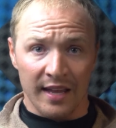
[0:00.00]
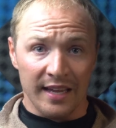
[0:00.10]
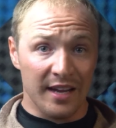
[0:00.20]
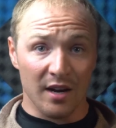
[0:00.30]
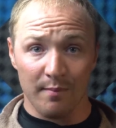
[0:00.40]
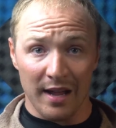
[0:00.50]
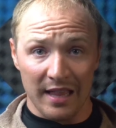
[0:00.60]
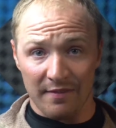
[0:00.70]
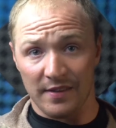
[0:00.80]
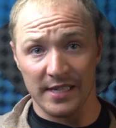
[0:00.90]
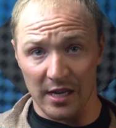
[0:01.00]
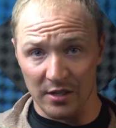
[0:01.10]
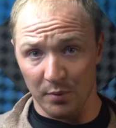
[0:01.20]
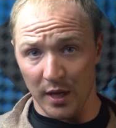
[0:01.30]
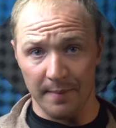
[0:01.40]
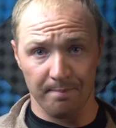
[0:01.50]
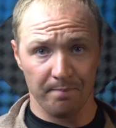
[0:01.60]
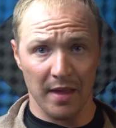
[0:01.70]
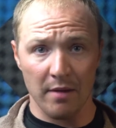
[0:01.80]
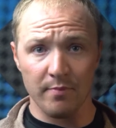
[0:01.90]
Here in my life, this is how it's applied.
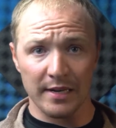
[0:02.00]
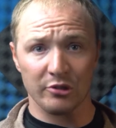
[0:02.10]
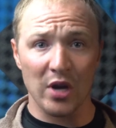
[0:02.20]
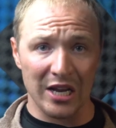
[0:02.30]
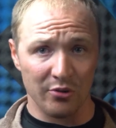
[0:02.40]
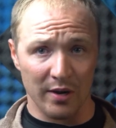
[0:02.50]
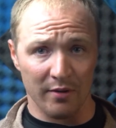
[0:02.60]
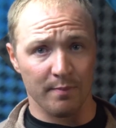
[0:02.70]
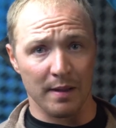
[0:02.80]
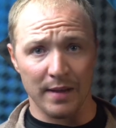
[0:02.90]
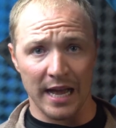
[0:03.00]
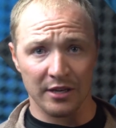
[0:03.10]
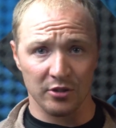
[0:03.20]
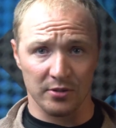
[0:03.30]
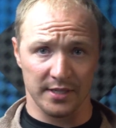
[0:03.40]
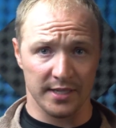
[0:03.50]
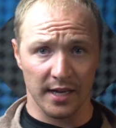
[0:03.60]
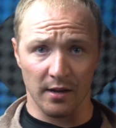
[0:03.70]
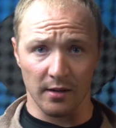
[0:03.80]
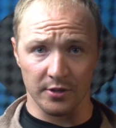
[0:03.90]
I'm about to graduate with my bachelor's in
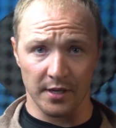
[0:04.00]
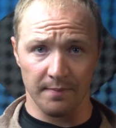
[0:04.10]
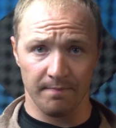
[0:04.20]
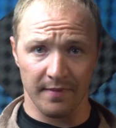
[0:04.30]
psychology.